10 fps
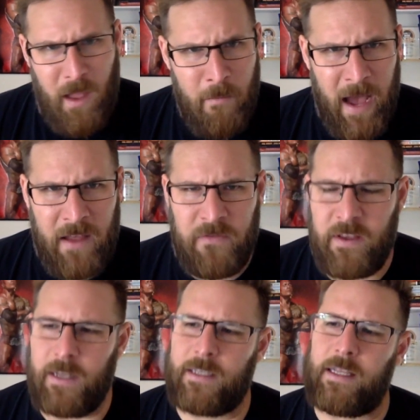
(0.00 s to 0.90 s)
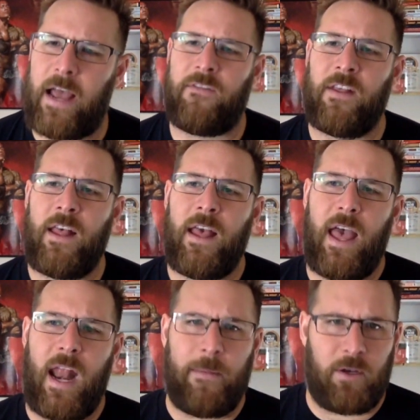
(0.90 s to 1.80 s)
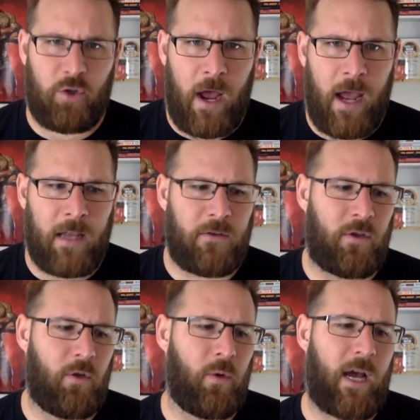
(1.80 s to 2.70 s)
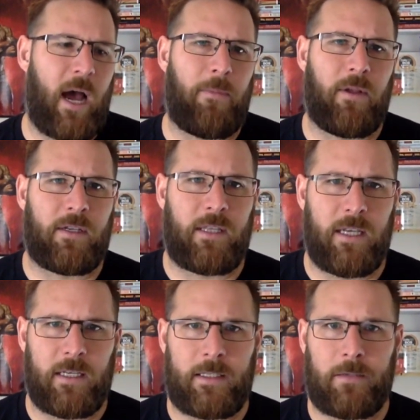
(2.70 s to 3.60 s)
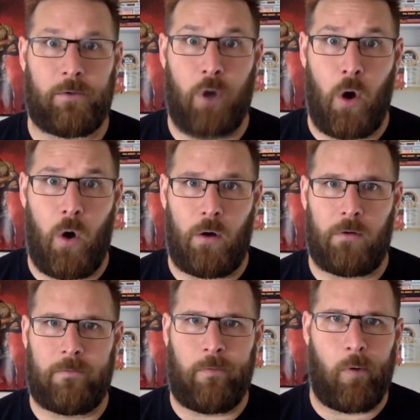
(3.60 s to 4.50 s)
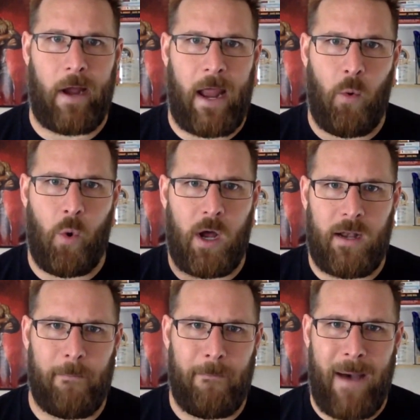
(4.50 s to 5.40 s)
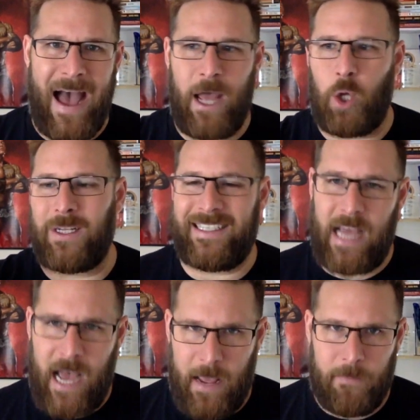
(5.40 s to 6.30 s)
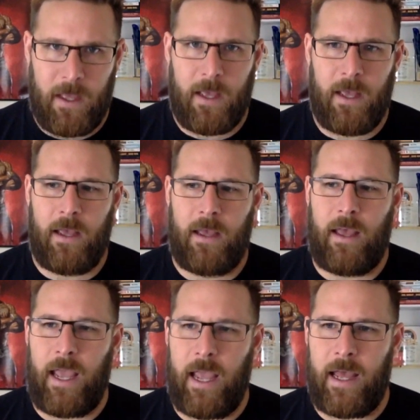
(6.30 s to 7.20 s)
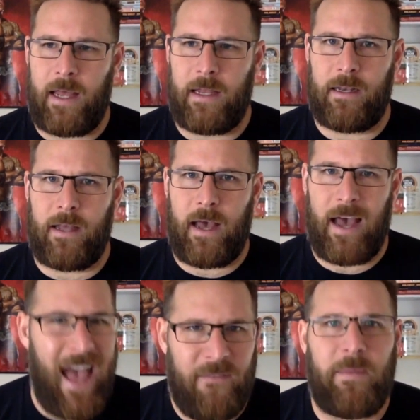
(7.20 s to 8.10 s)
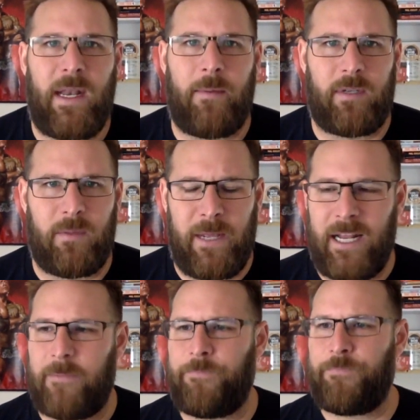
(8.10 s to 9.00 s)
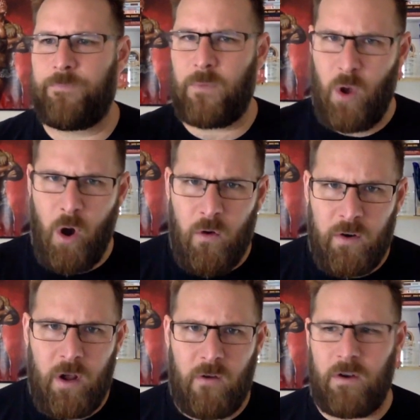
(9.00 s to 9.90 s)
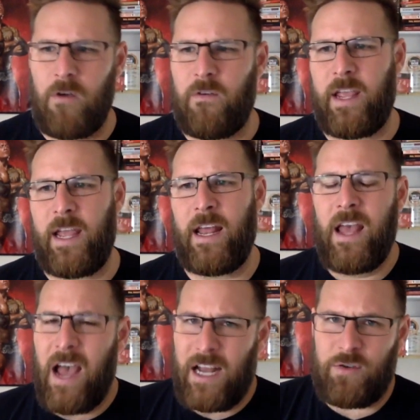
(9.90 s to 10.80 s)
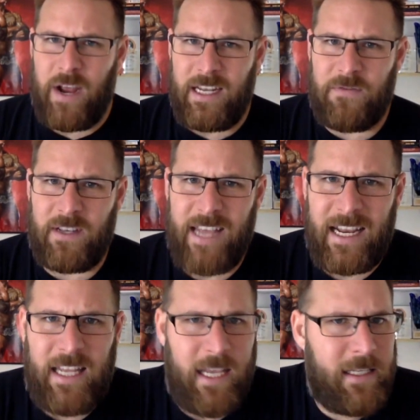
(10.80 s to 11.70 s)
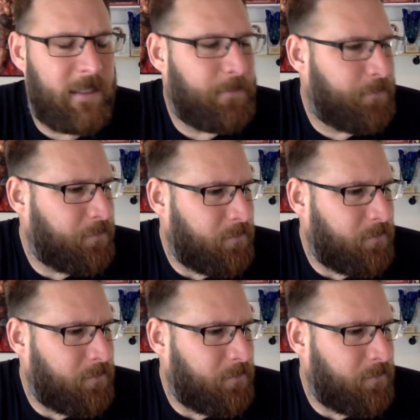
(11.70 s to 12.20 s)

my fitness life, and I've been trying to accomplish this goal for a one mile time. And I haven't been able to beat it. Over and over and over again, I tried different techniques